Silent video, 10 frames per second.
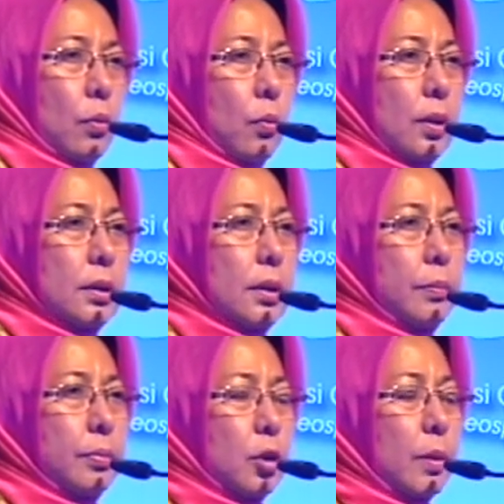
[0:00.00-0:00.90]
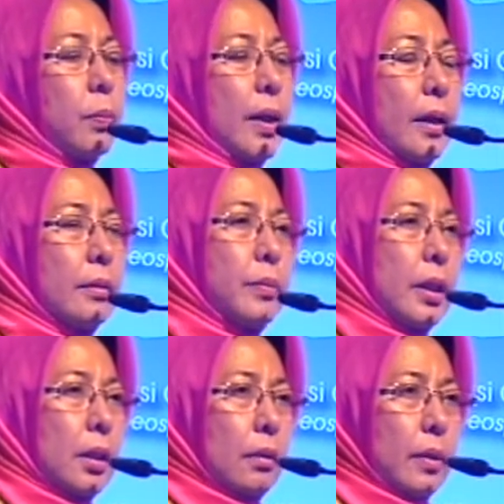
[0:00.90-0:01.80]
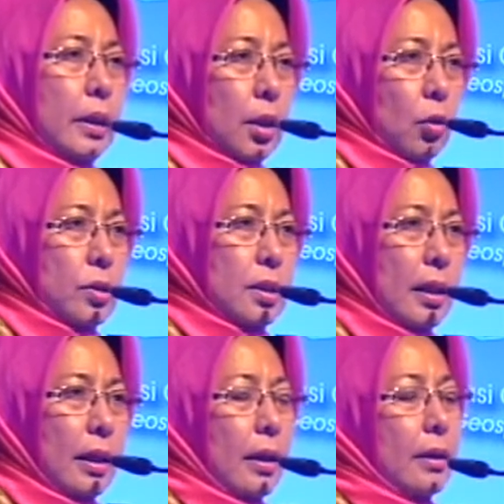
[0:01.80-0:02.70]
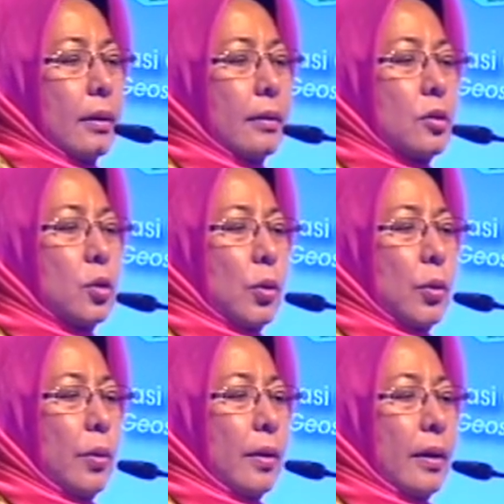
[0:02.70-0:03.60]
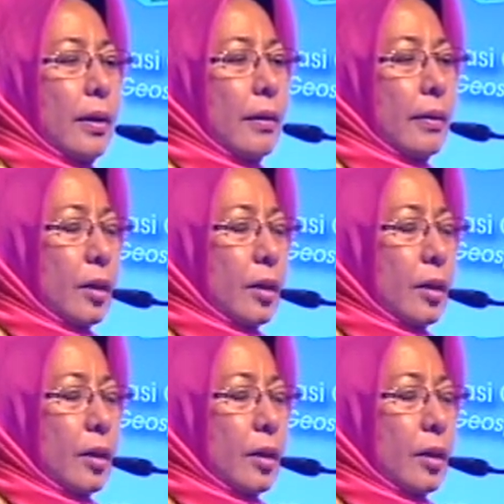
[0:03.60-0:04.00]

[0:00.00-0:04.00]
water treatment plant being closed. Yeah, so the